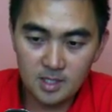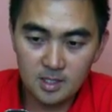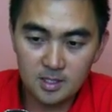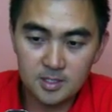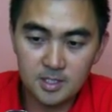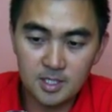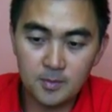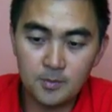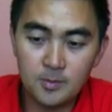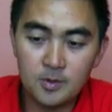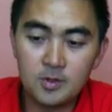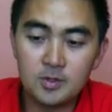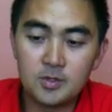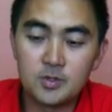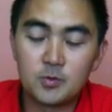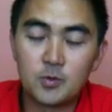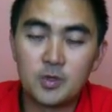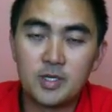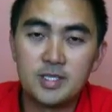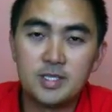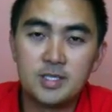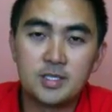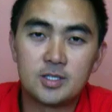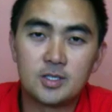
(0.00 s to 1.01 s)
Some of those
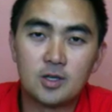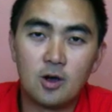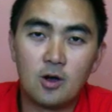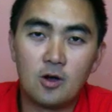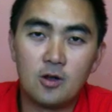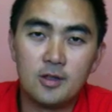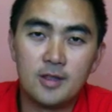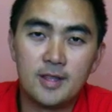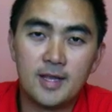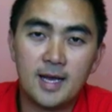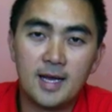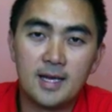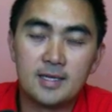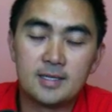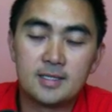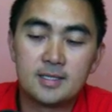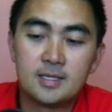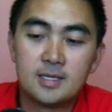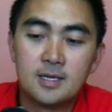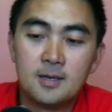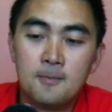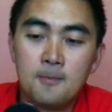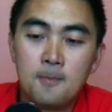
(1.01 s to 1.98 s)
reasons are that